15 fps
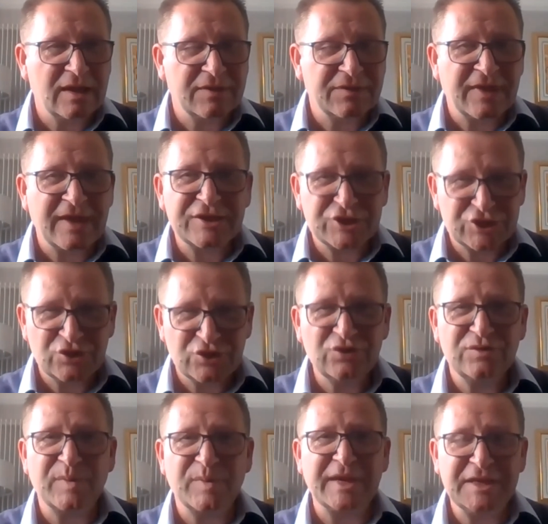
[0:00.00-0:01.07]
there
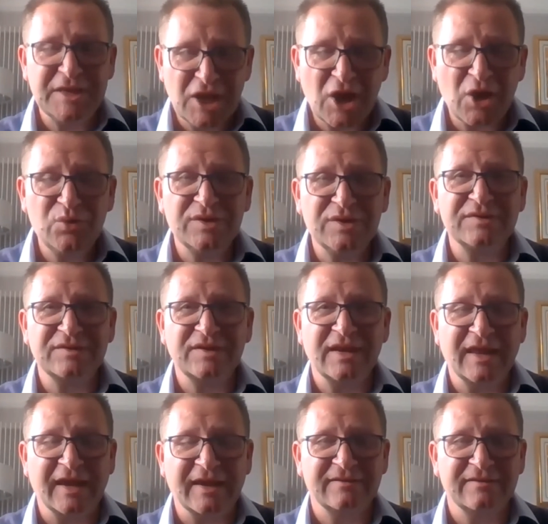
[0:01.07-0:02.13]
should be no
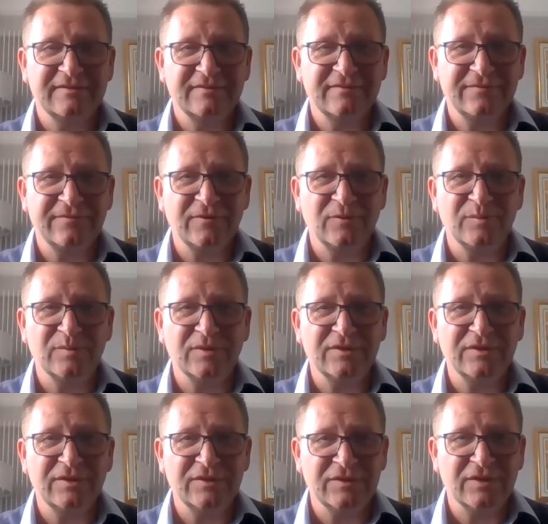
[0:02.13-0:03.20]
disconnect from
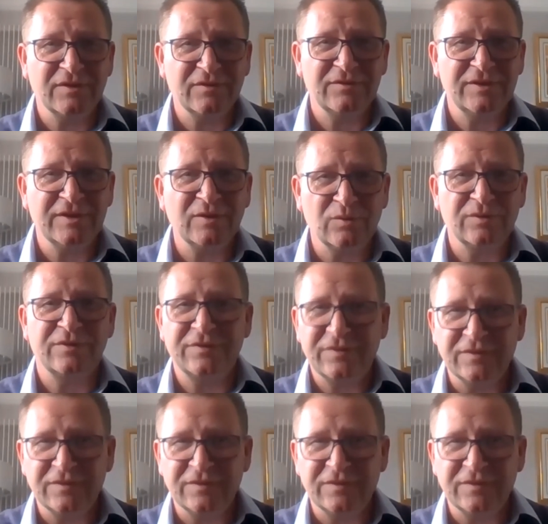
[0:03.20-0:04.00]
you know